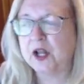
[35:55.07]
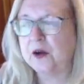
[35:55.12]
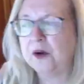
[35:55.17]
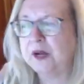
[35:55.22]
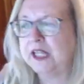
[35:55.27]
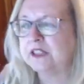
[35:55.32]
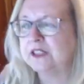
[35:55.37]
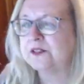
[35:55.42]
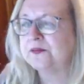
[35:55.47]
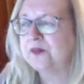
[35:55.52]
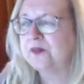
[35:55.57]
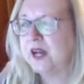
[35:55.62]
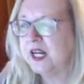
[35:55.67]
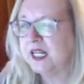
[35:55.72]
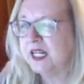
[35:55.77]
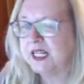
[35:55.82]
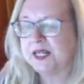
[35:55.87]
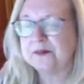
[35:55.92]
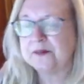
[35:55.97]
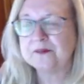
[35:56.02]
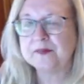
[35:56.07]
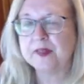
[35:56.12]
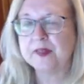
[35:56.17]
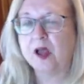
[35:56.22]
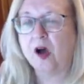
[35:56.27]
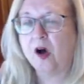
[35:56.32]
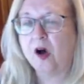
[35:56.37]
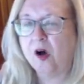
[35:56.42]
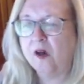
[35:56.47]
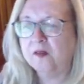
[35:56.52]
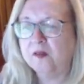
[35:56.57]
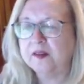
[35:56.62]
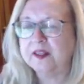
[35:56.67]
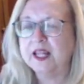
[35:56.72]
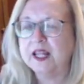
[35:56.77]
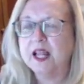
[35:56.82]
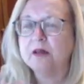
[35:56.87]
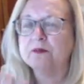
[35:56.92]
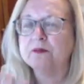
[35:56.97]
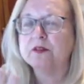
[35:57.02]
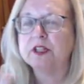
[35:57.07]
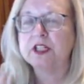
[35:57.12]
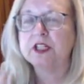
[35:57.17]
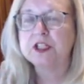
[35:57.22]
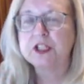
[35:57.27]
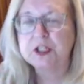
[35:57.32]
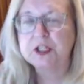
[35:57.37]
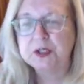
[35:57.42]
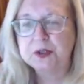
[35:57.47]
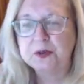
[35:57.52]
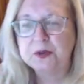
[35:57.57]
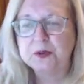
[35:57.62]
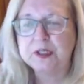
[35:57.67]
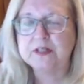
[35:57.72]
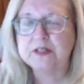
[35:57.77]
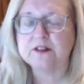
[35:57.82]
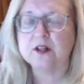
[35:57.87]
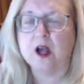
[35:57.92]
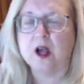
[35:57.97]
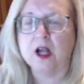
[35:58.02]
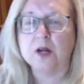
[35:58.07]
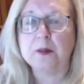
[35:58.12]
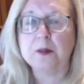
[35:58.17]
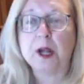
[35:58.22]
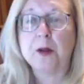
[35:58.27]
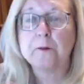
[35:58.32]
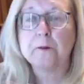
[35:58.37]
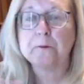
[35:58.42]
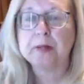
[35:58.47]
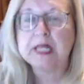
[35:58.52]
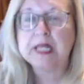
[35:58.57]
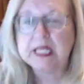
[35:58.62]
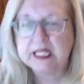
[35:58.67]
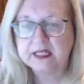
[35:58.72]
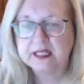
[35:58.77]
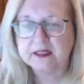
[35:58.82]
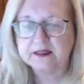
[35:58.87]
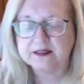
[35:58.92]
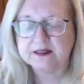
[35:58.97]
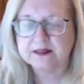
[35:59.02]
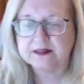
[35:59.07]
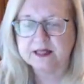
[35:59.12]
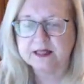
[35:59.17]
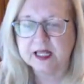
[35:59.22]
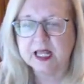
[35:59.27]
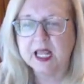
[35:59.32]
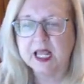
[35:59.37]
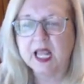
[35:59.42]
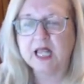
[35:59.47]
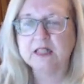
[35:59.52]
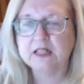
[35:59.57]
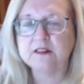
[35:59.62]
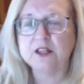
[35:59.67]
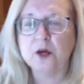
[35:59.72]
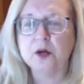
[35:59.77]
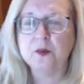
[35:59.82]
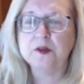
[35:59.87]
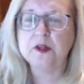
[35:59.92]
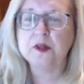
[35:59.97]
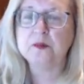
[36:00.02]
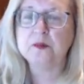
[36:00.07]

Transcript: It's funny. All the left can do is talk about peace. And so when the